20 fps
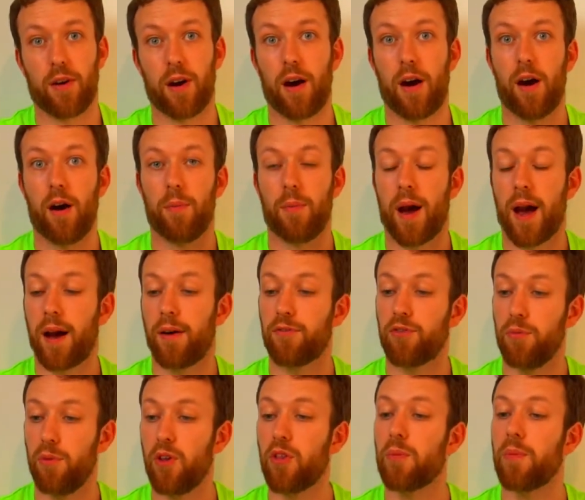I have
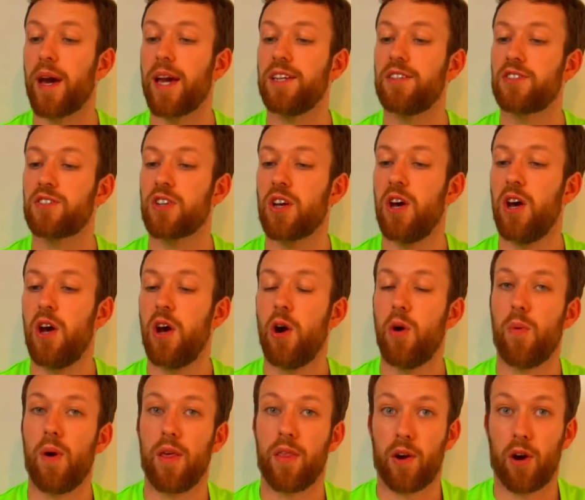some other mace
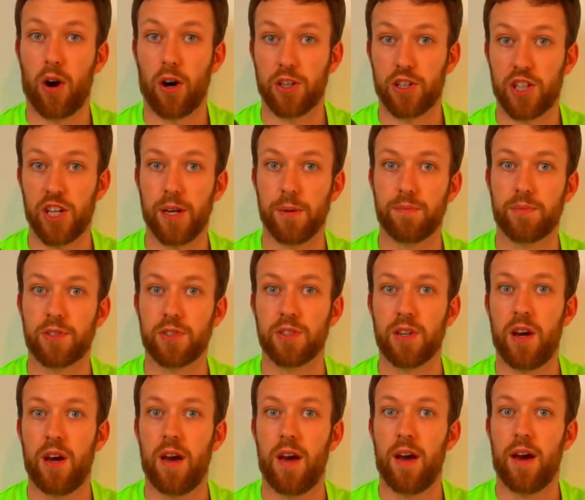where there are chips
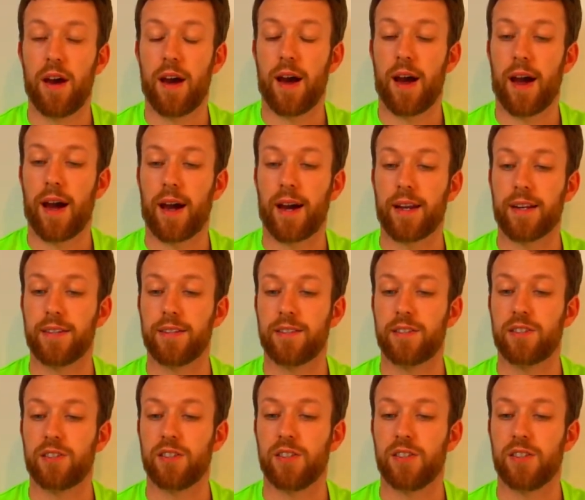and